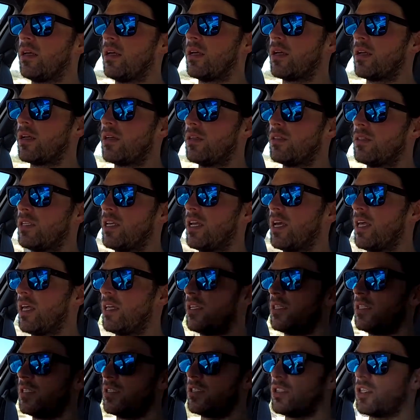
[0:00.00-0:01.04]
because yeah, it
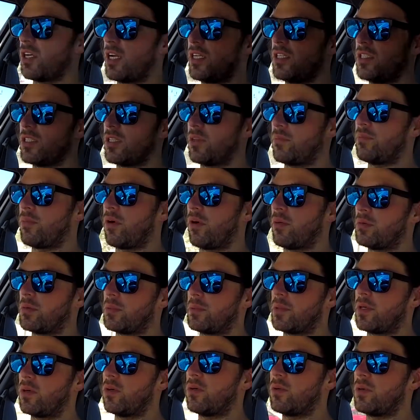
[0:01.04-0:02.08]
didn't change the problem
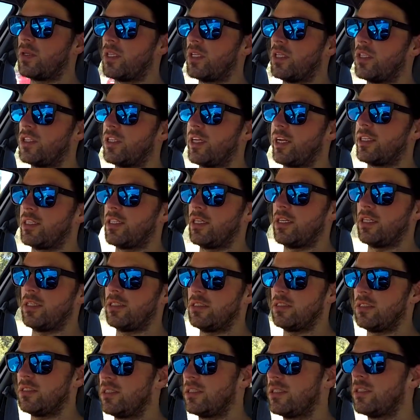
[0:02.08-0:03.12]
at all with the injector,
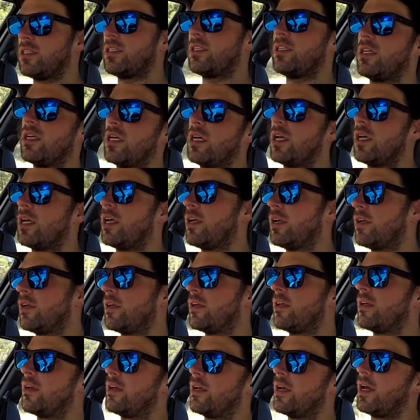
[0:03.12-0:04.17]

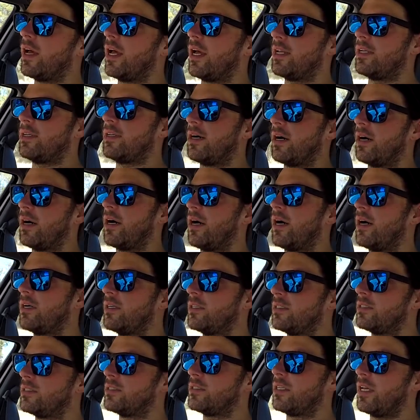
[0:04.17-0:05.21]
and
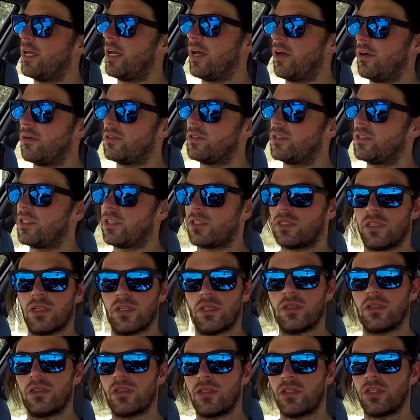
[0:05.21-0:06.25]
yeah, it was just a
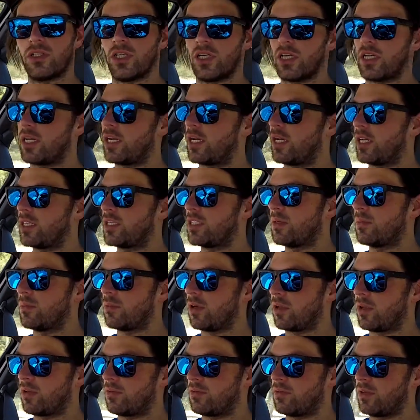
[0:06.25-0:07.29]
shitty connection by
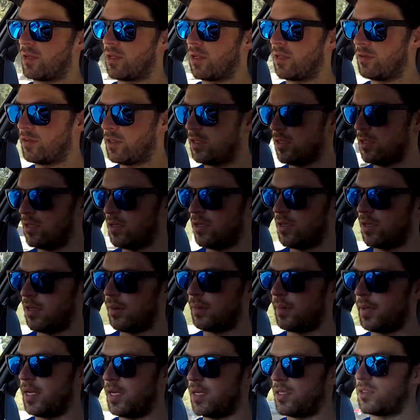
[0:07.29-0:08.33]
the feel of it. I
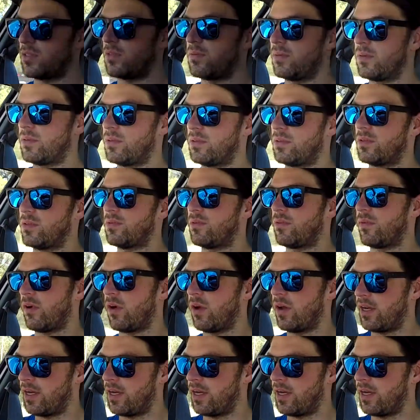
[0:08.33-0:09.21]
mean, it's fine